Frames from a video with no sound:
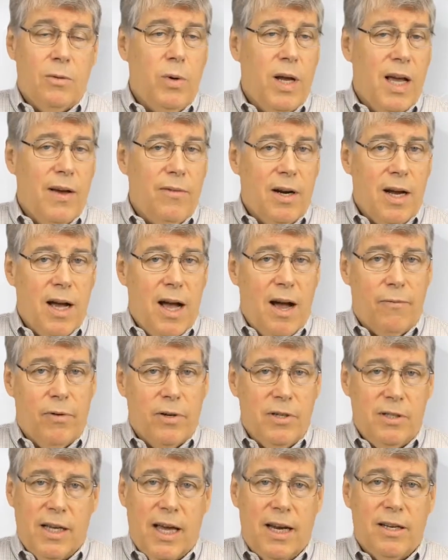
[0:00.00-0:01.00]
and we have a
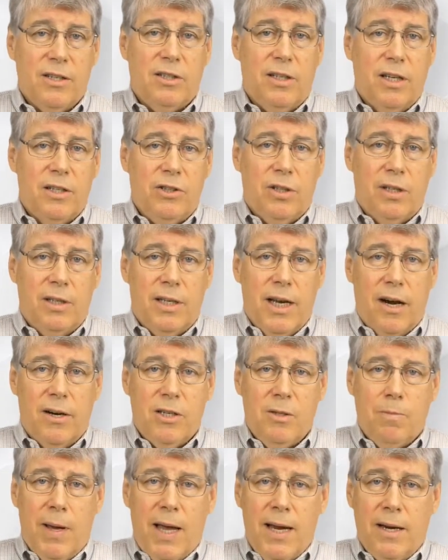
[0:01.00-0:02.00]
conference statistician,
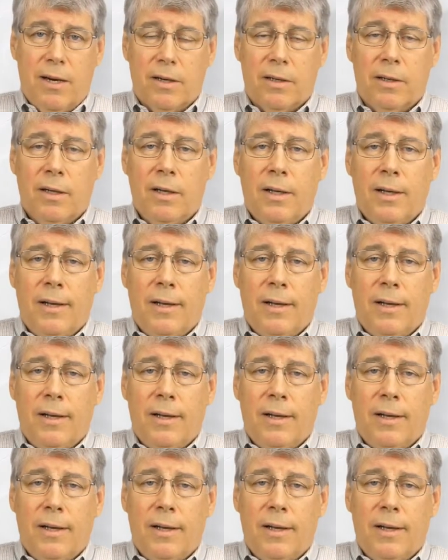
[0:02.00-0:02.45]
Darius Baker.